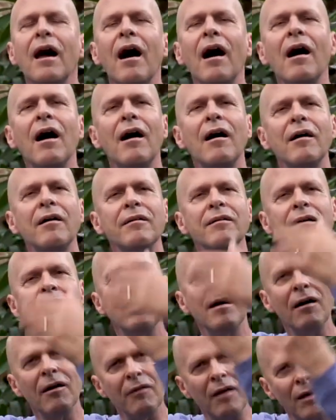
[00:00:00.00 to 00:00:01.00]

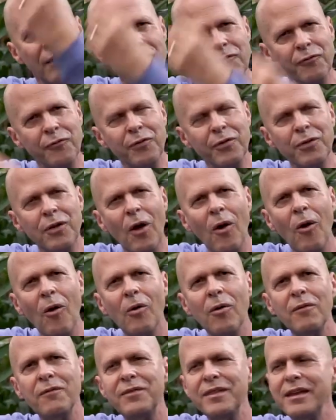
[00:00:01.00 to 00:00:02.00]
and
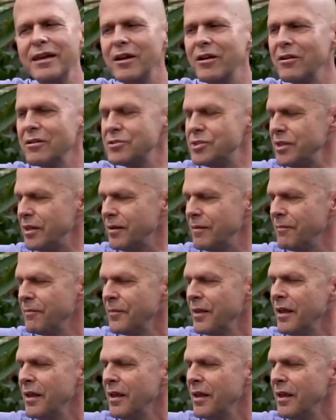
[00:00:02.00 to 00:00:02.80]
flow of the energy.